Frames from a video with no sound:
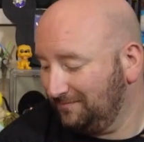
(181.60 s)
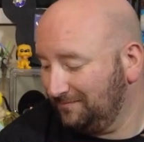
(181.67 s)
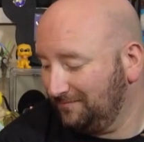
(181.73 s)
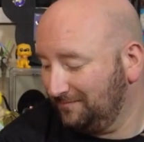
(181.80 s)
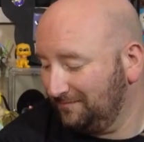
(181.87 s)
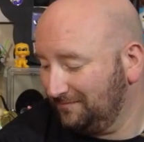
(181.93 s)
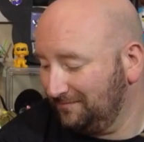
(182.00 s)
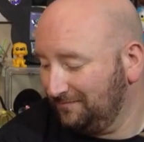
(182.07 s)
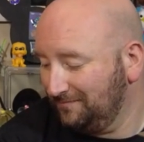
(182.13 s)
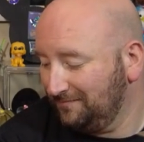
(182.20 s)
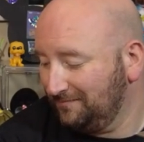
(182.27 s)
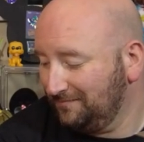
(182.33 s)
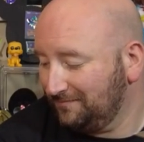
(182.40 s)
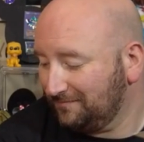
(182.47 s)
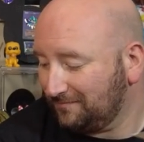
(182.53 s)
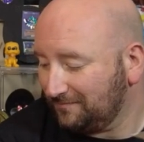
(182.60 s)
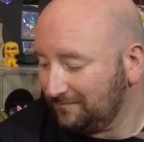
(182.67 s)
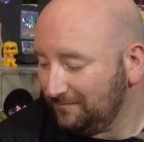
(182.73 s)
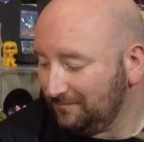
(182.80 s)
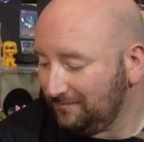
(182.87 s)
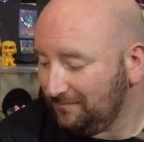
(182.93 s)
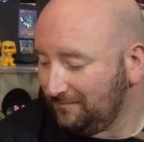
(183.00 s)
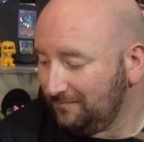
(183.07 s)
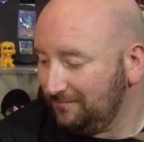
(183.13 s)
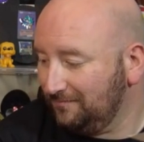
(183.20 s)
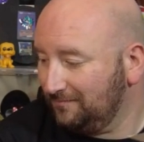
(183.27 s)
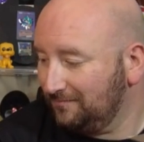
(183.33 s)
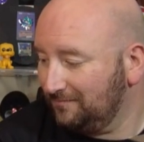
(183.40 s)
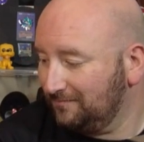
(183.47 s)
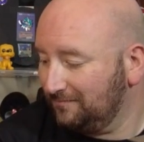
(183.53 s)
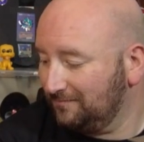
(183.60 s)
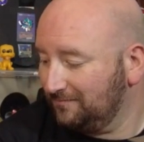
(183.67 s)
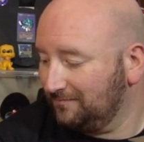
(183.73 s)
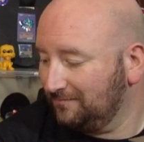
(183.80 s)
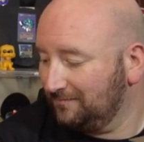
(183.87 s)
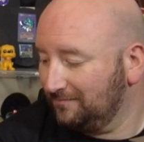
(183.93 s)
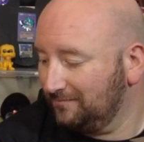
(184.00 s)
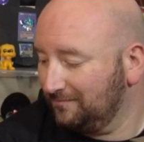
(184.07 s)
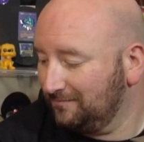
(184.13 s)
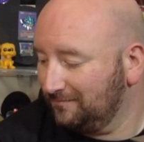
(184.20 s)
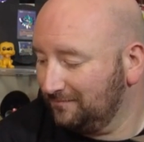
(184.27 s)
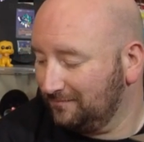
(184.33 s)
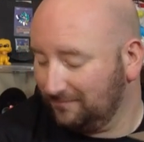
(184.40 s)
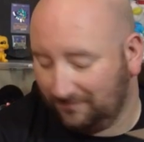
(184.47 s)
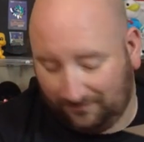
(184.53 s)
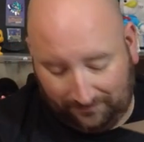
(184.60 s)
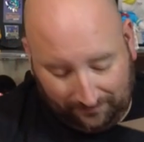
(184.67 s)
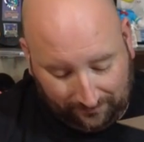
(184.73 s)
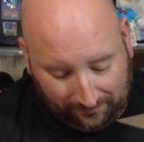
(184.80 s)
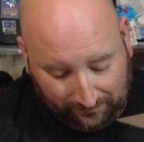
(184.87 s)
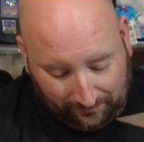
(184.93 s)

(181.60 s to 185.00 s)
(silent)